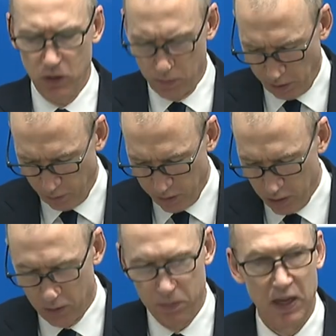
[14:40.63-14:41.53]
number three,
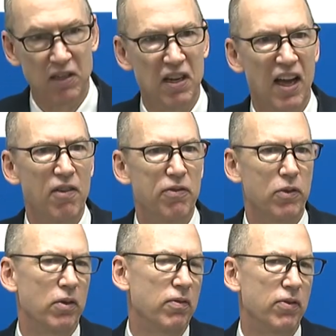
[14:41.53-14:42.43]
or being tied
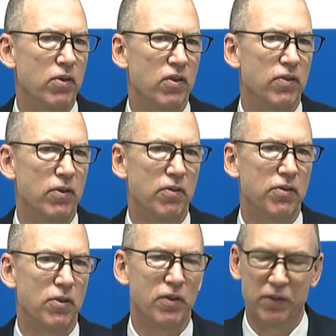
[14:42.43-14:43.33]
for
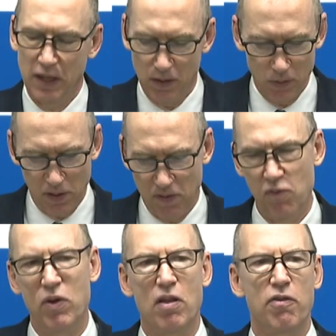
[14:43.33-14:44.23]
kind of with
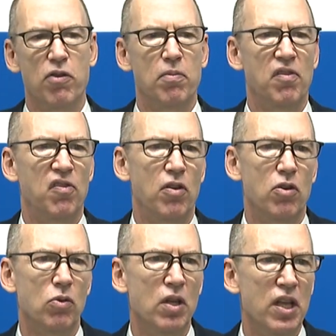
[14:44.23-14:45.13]
three other firms. So